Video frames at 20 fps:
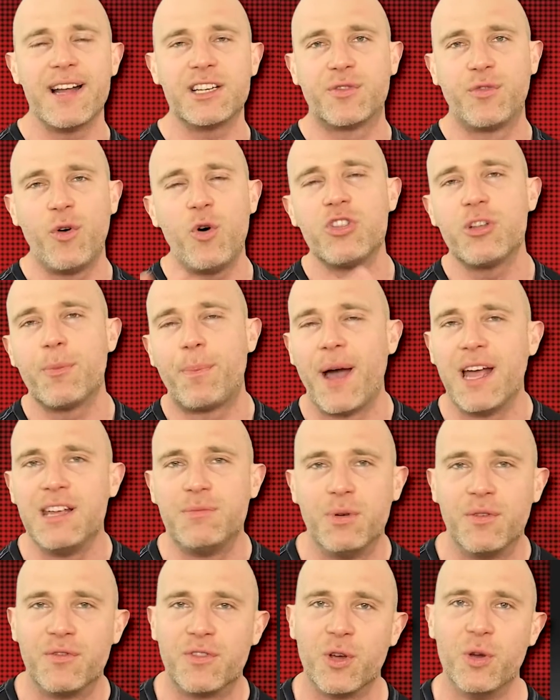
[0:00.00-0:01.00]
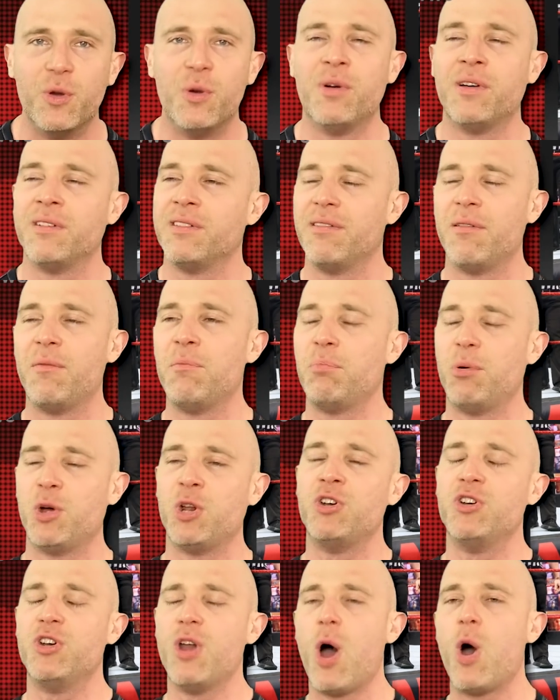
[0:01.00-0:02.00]
match for the pay-per-view.
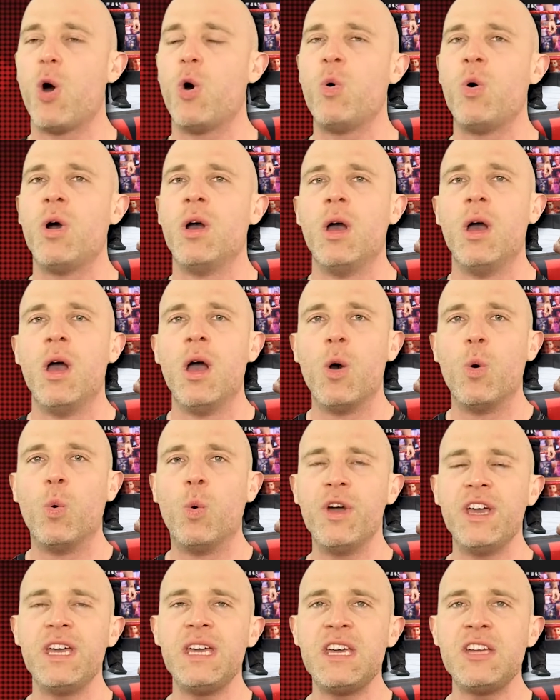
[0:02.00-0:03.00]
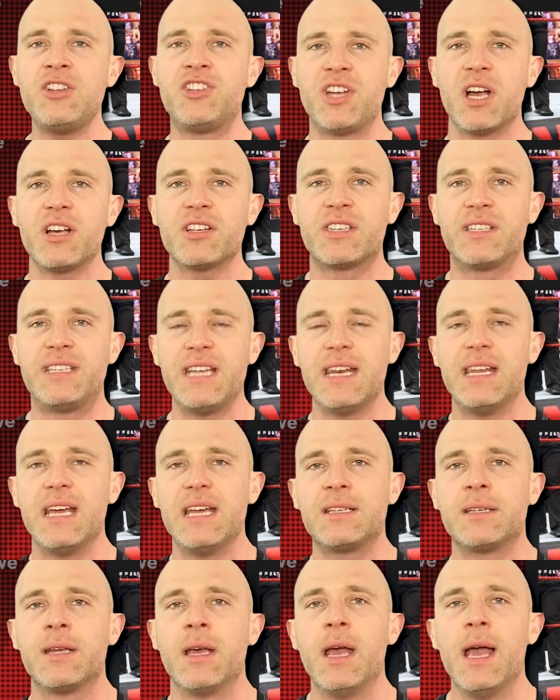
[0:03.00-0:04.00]
But no, we just did
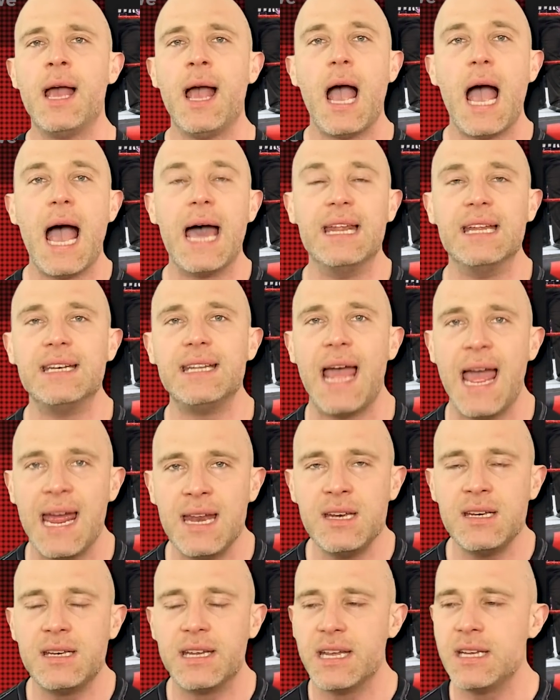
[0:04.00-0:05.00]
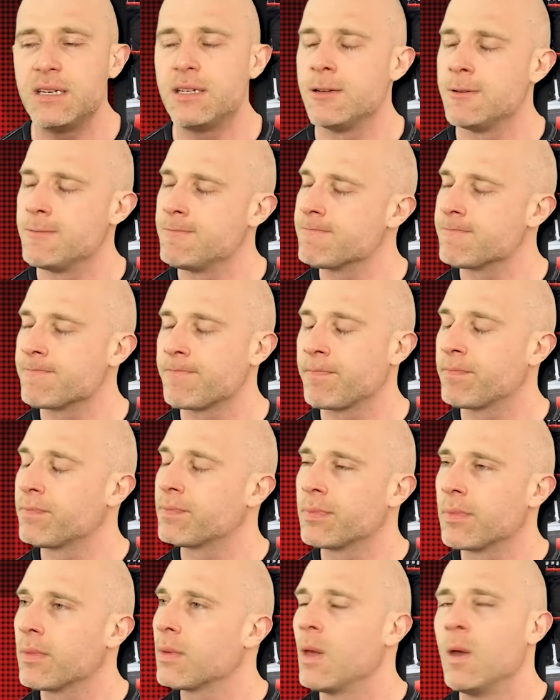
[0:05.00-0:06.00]
it, and it ended
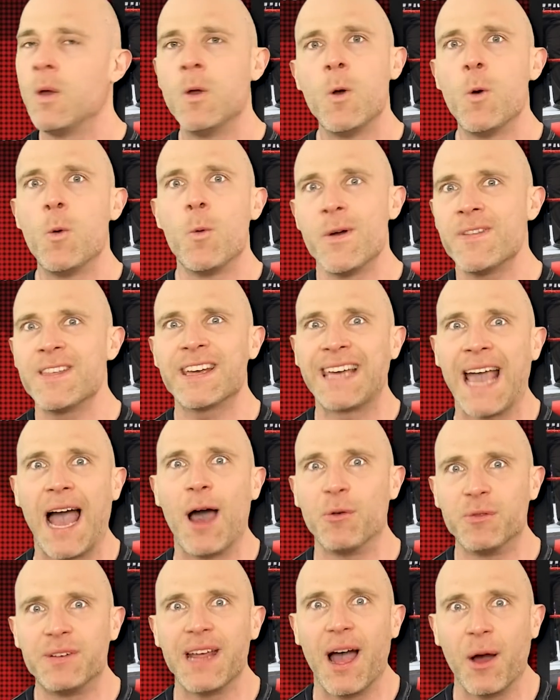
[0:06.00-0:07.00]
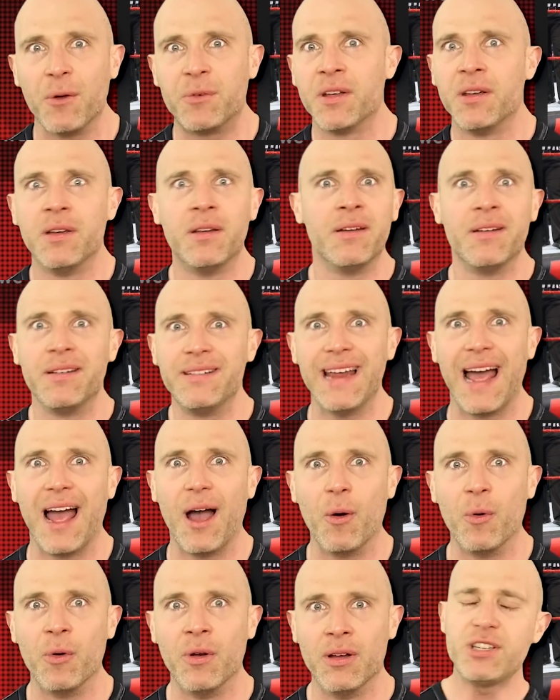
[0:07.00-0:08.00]
with a countout
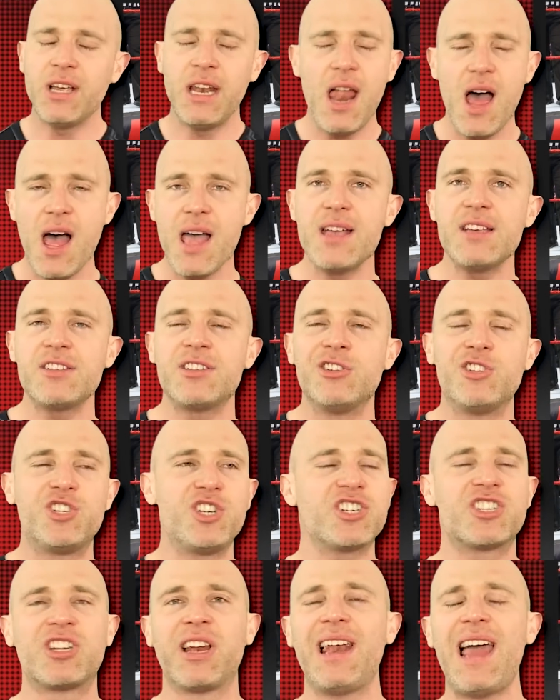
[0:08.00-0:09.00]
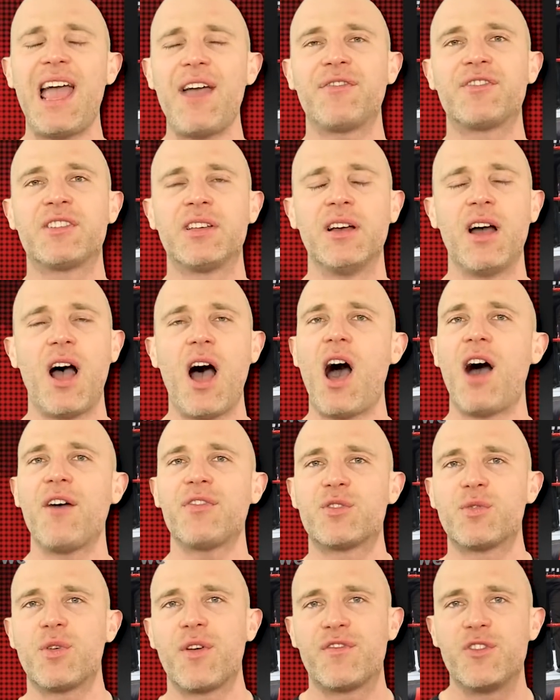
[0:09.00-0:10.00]
down. Because Elias just left
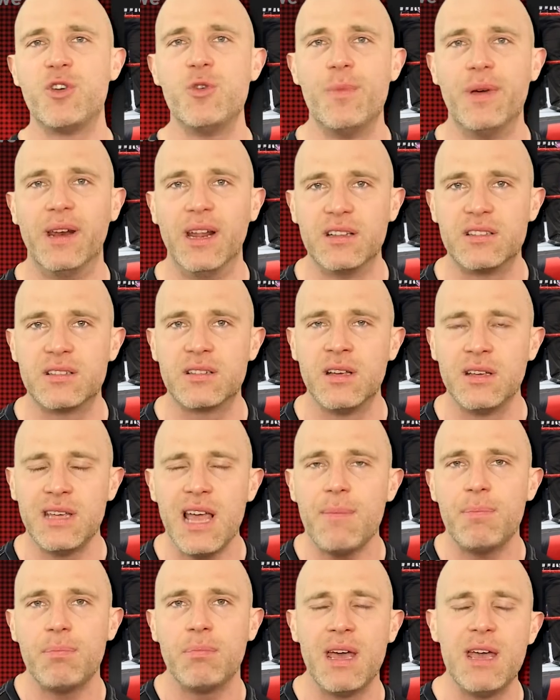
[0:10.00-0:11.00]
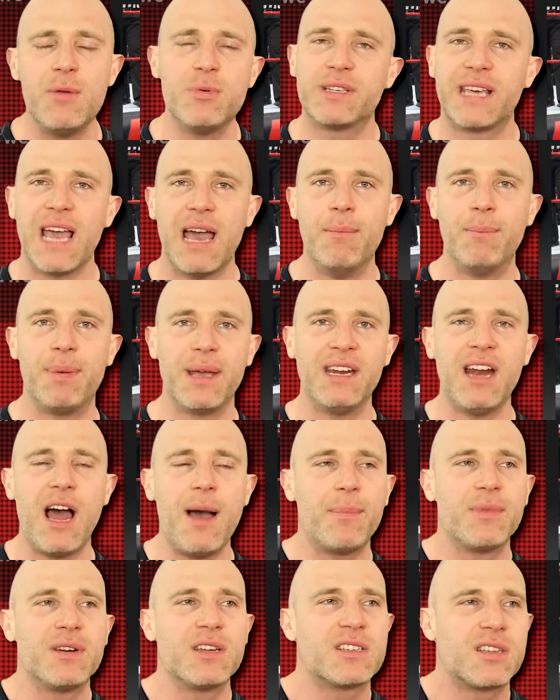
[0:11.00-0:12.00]
after a few minutes. Yeah, he was getting beaten
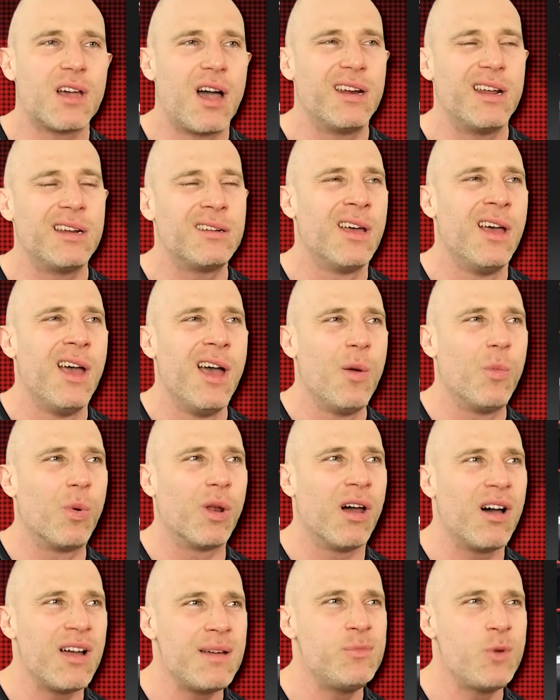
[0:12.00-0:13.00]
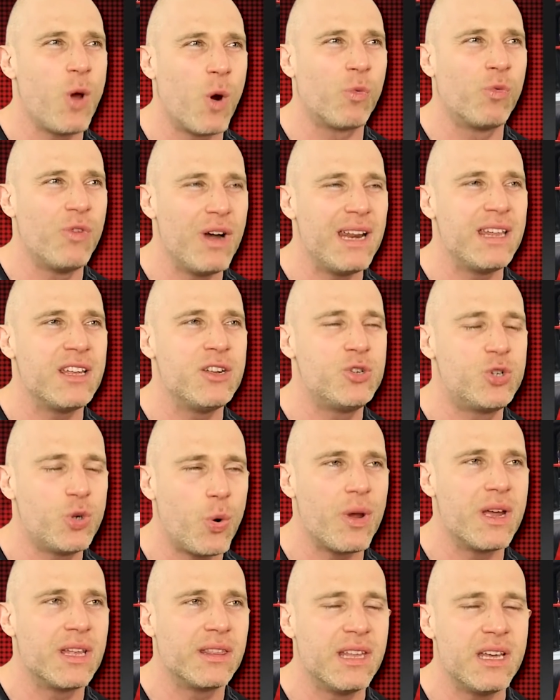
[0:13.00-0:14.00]
up and decided, well, I'm not really
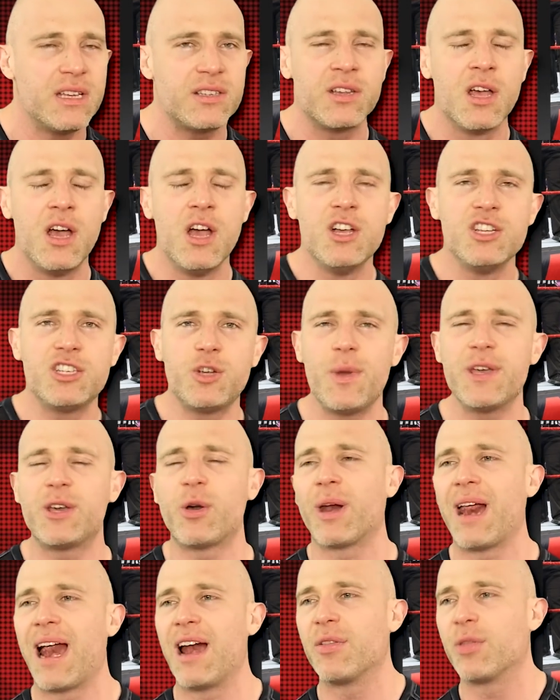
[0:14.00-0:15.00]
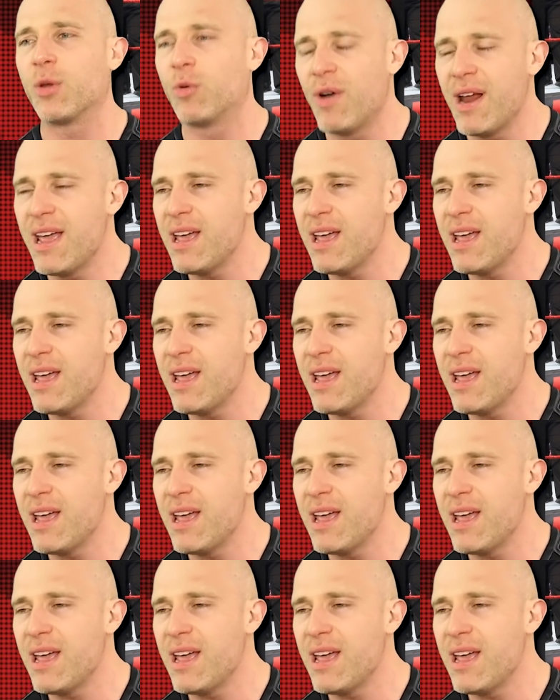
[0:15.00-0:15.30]
enjoying this. So he got out of the